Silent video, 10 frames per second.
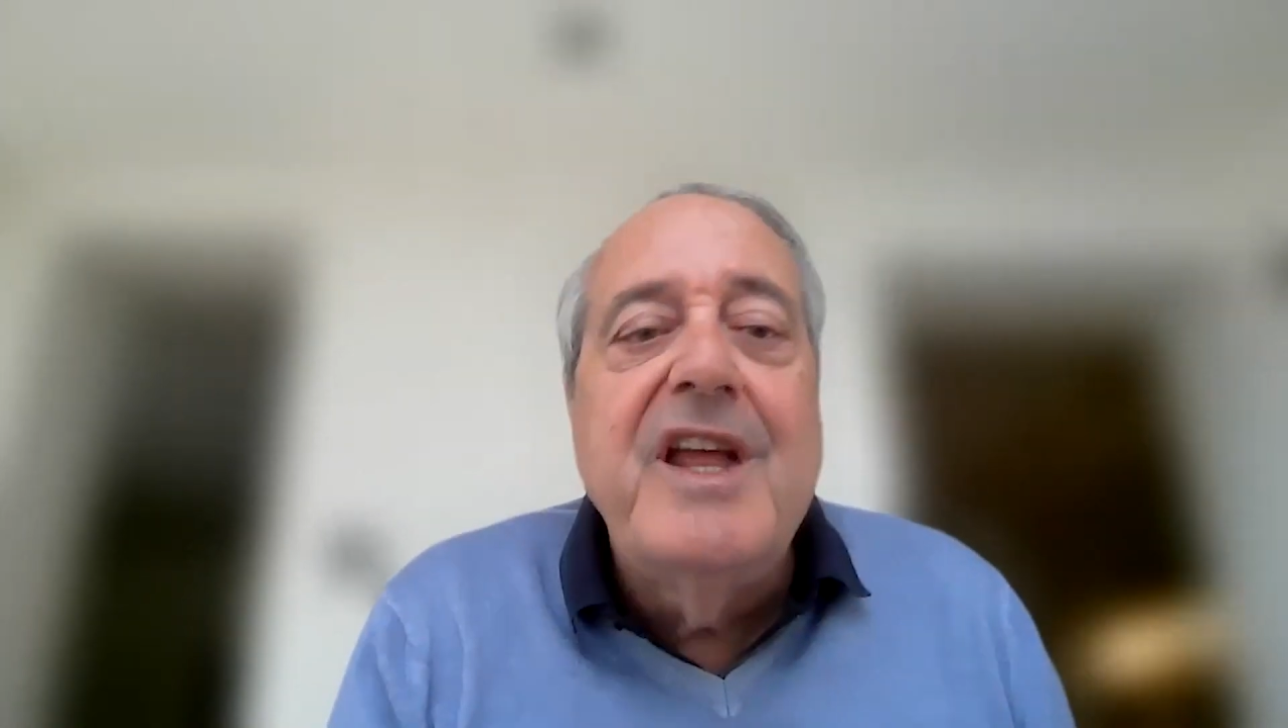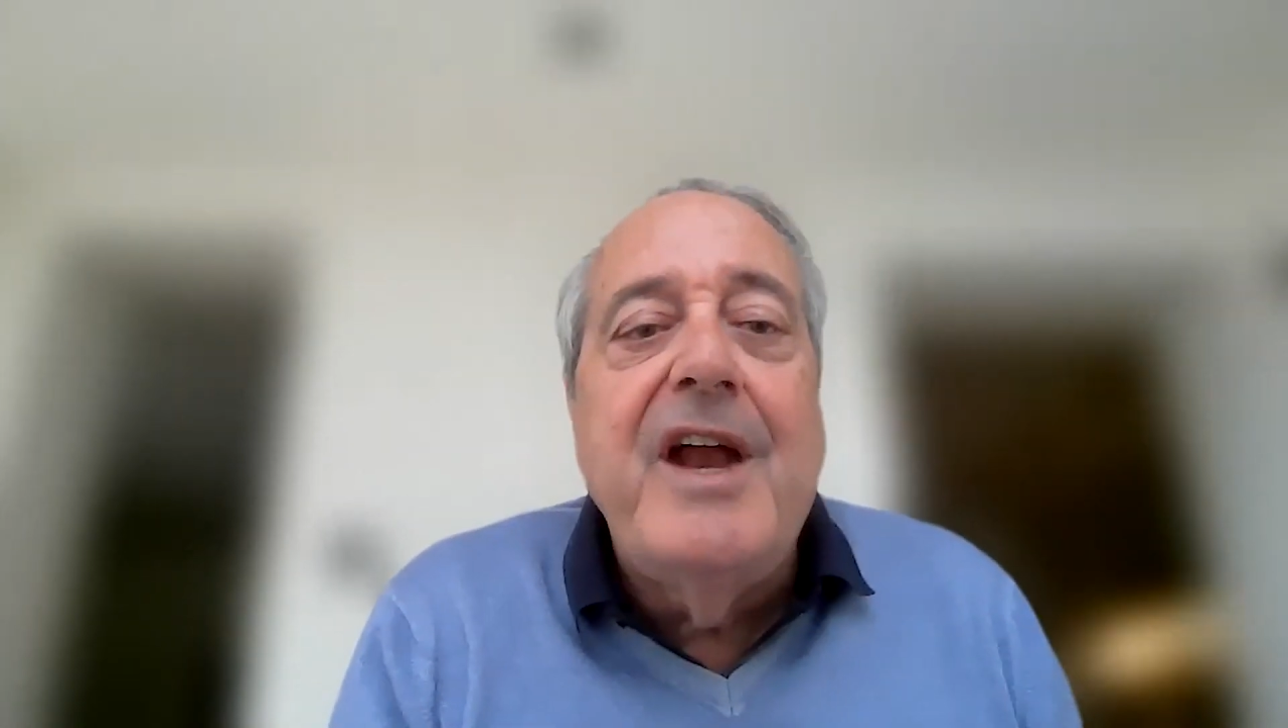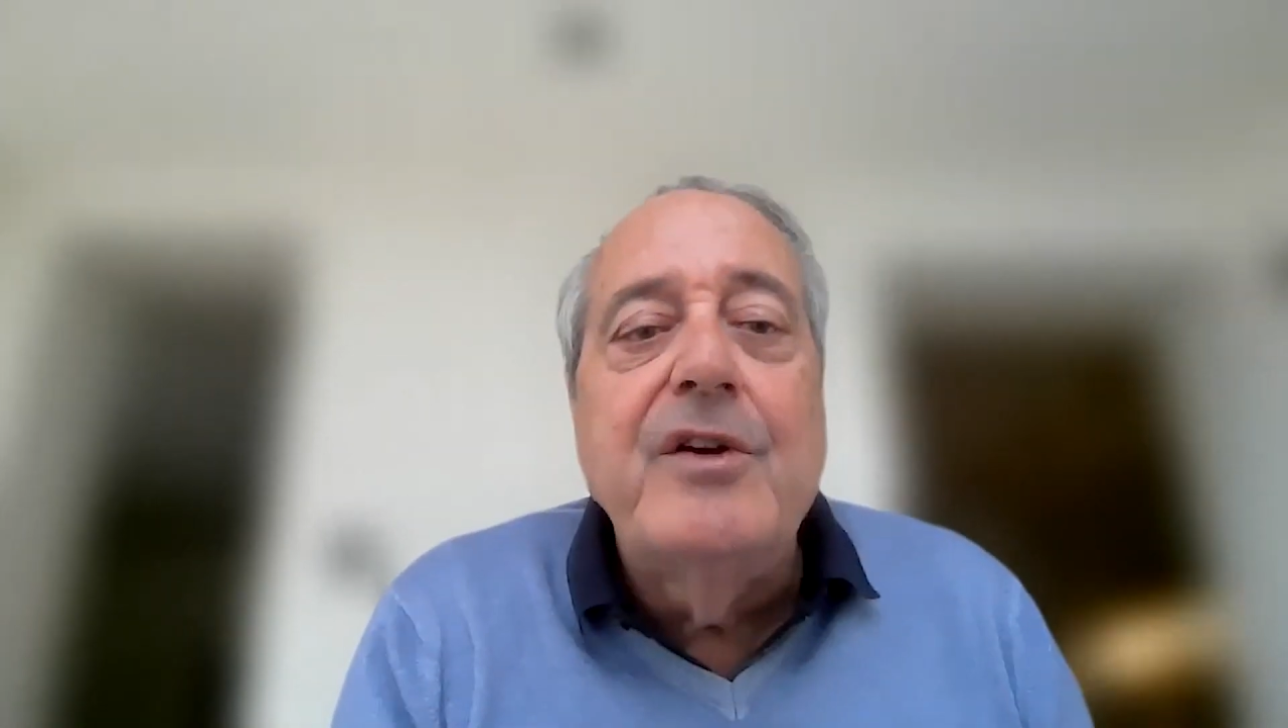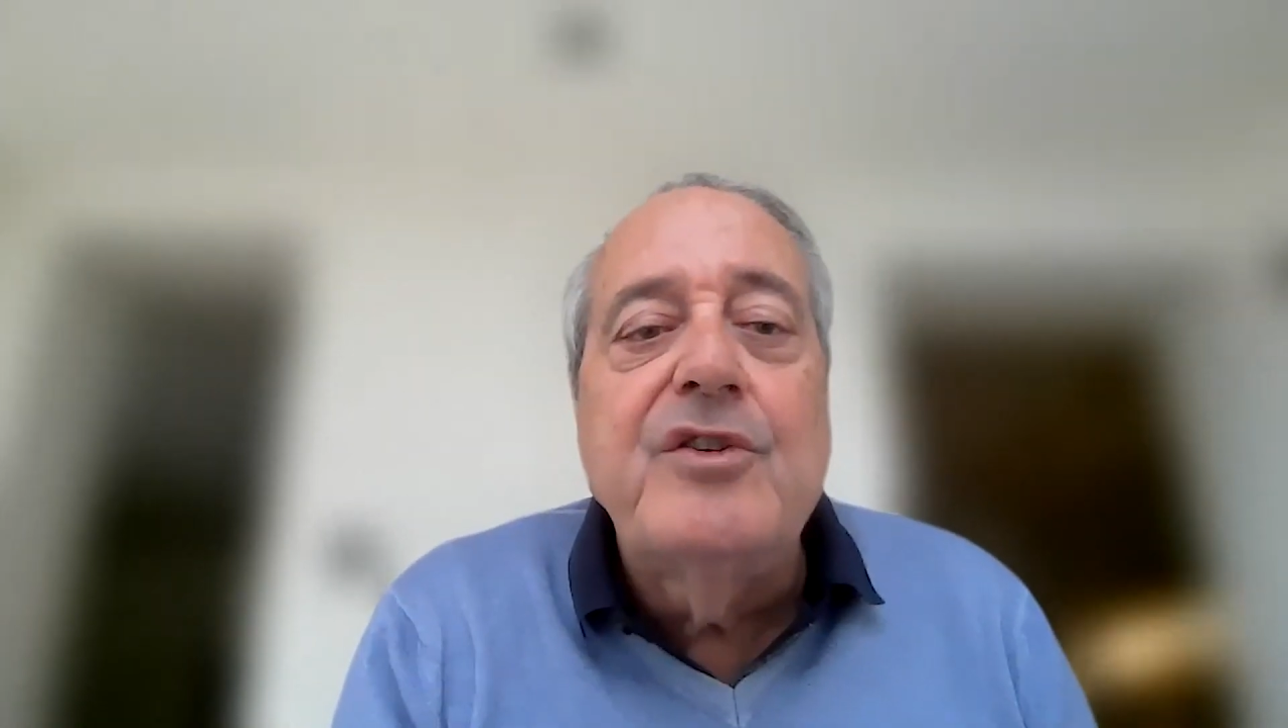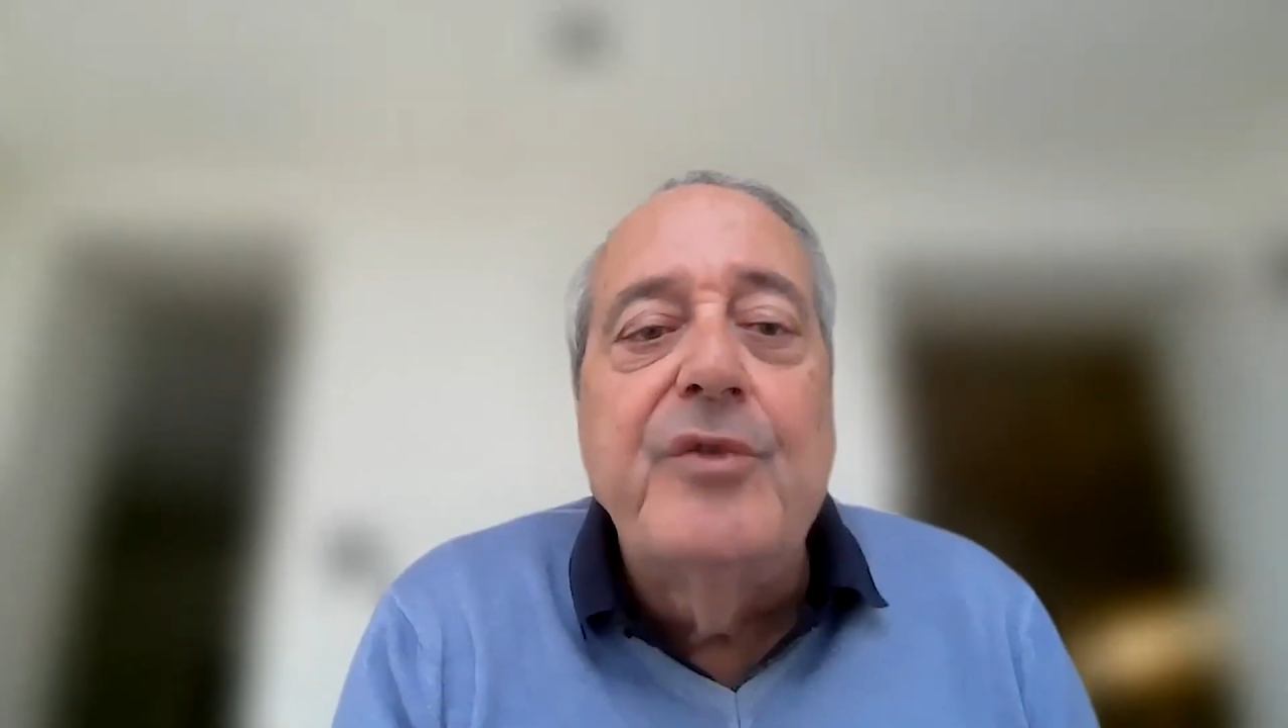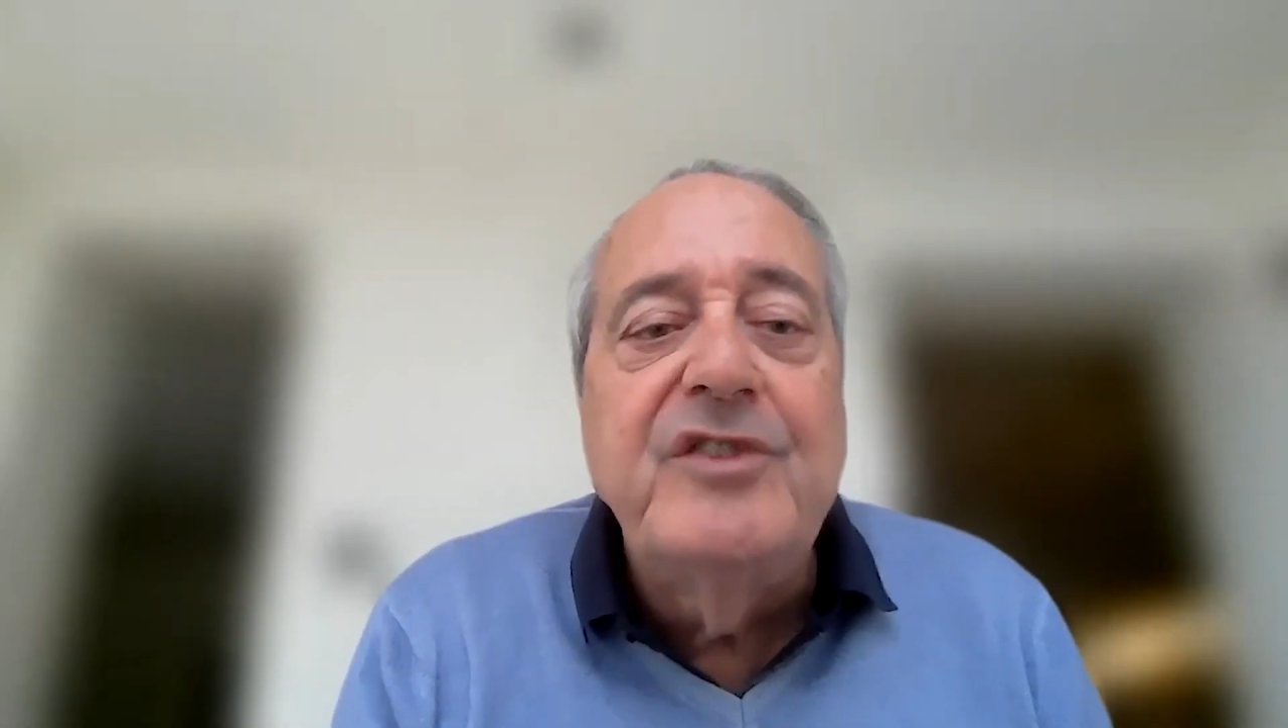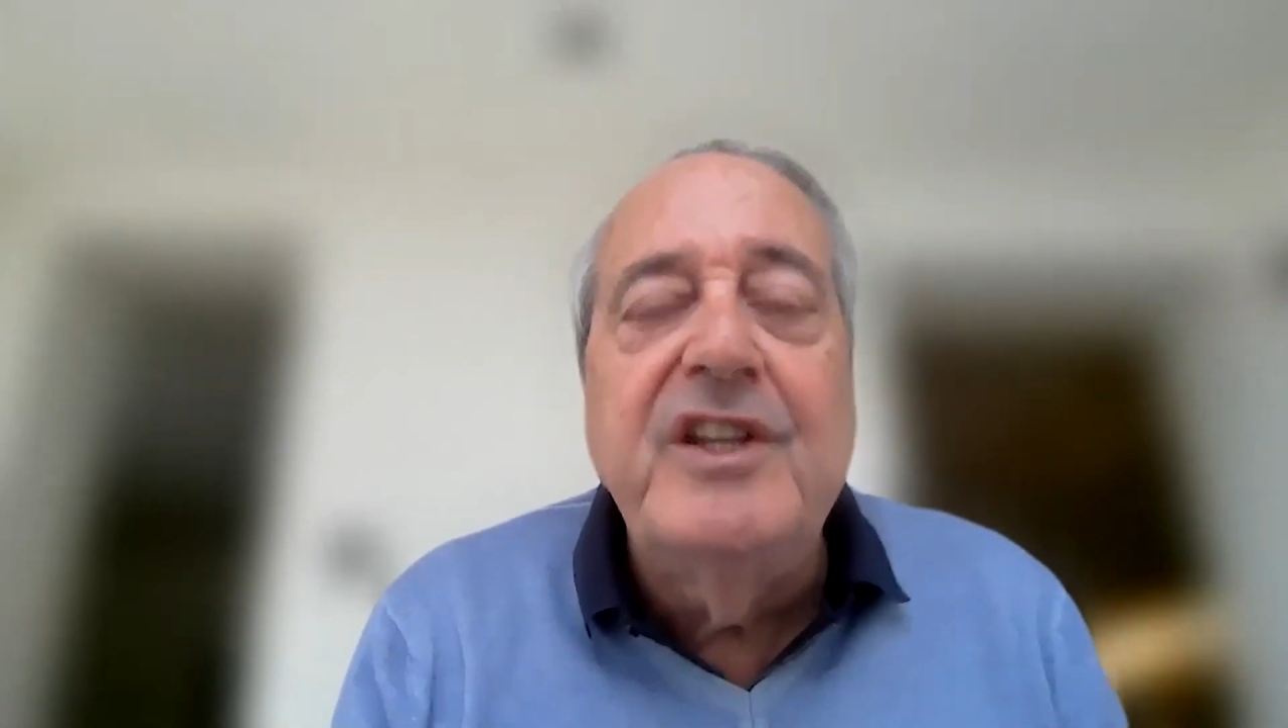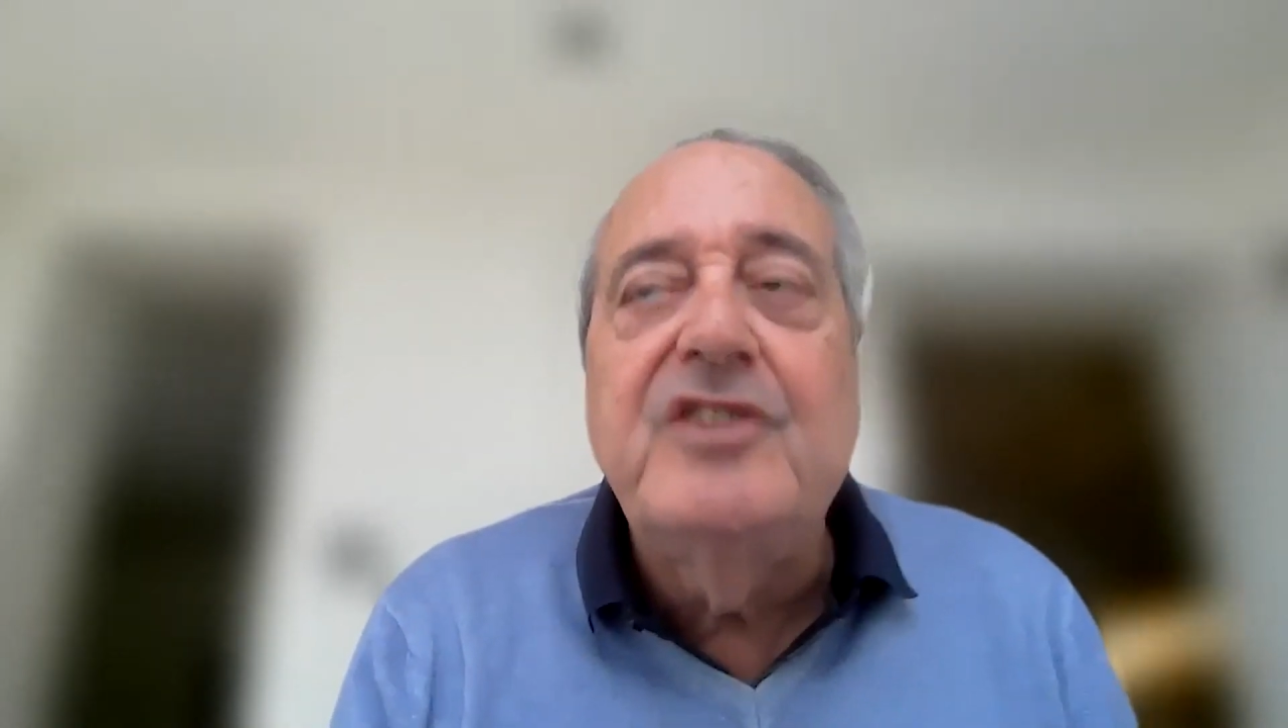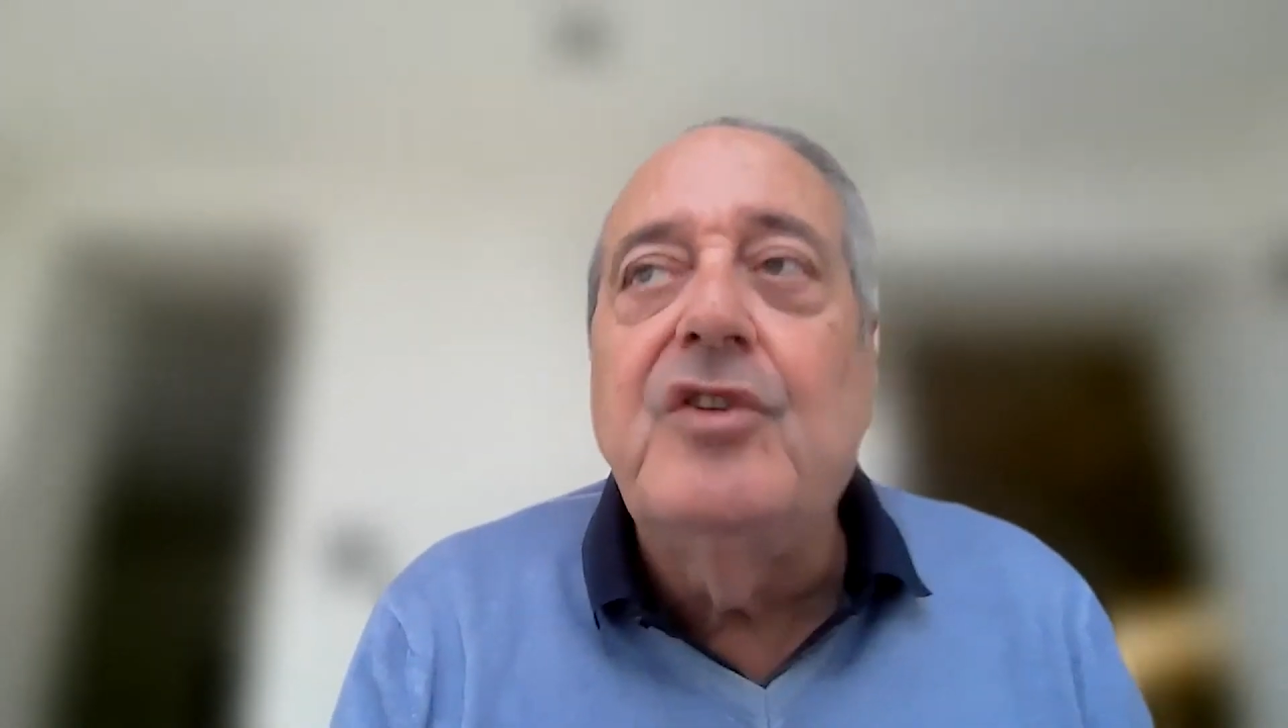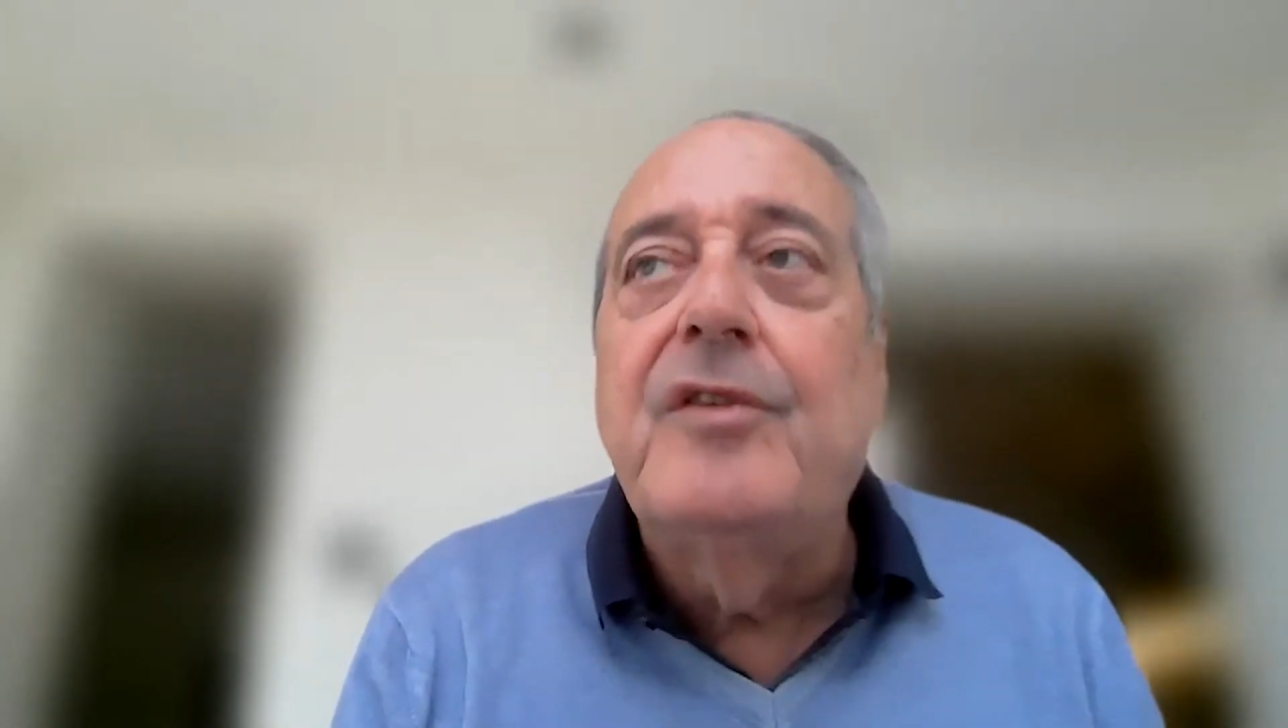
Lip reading: characteristics